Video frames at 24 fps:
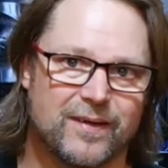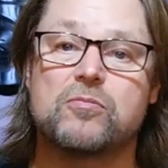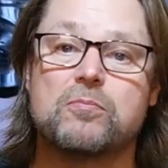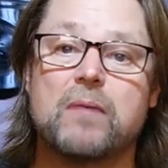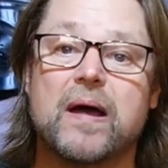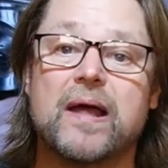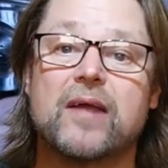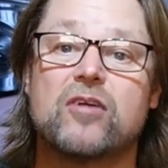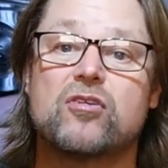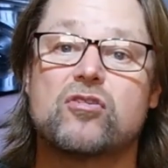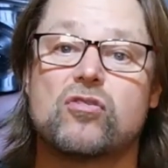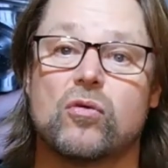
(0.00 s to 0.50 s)

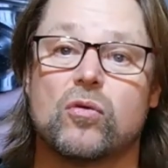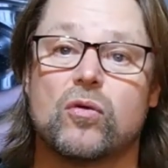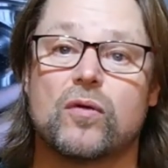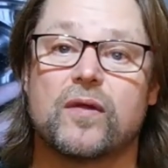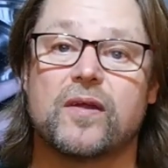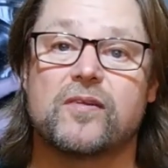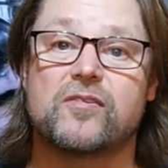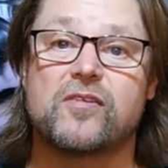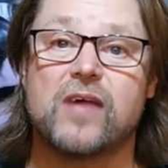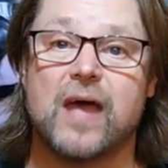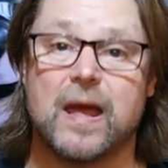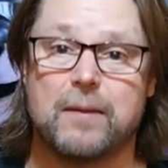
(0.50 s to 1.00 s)
Make sure
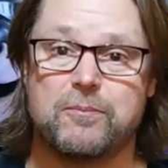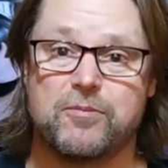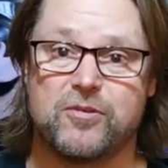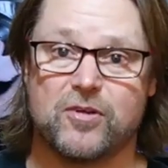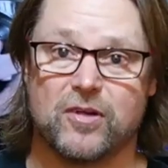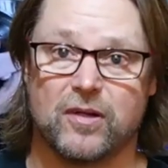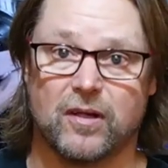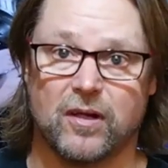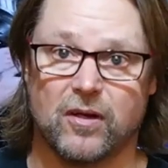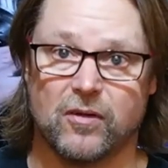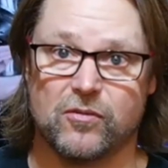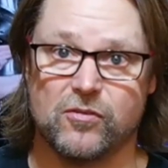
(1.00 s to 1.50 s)
the tap's
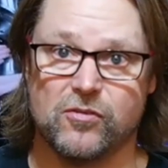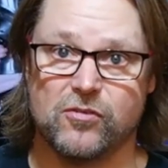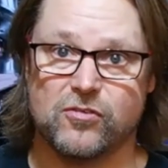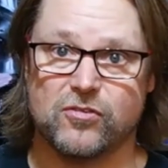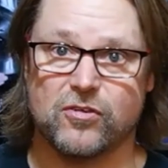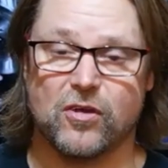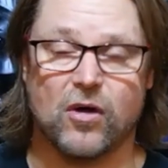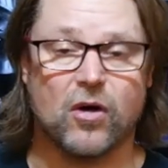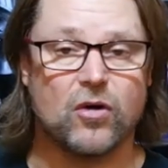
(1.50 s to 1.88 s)
closed